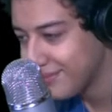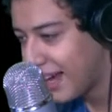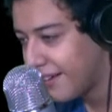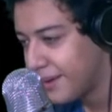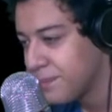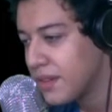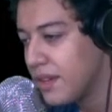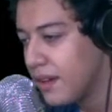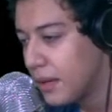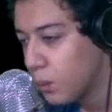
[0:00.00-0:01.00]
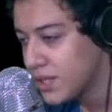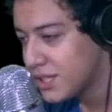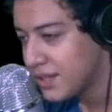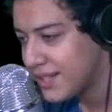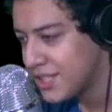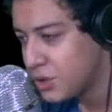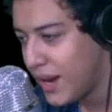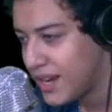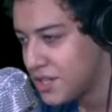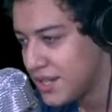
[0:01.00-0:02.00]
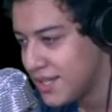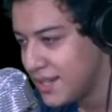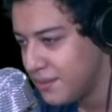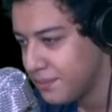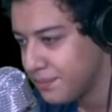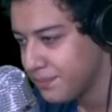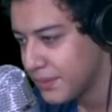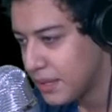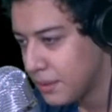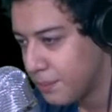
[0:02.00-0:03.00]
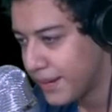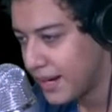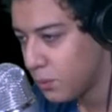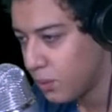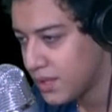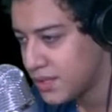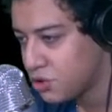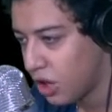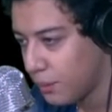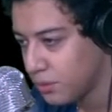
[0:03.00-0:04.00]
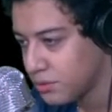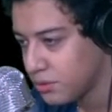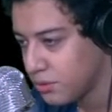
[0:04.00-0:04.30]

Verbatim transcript: Alright, it is strange, isn't it? But I was troubled.